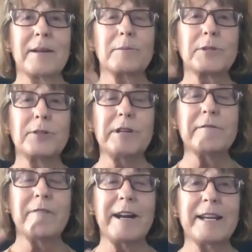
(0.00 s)

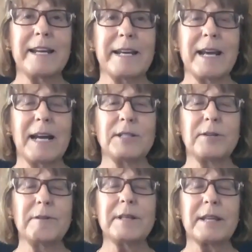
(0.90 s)
doing Reiki and
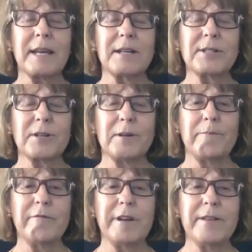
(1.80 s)
doing the
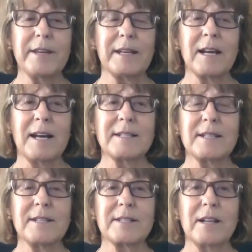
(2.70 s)
gassho breathing nice
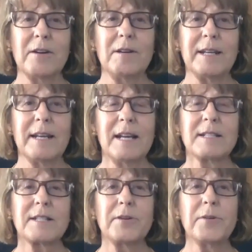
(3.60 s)
and slowly.
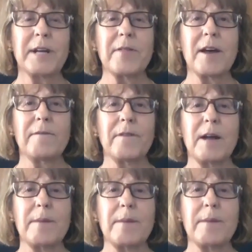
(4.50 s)
So you get that
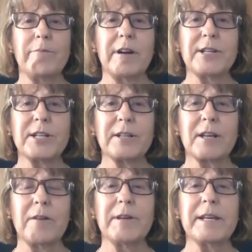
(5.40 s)
vibration
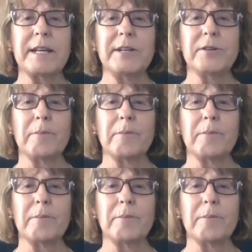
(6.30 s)
going in your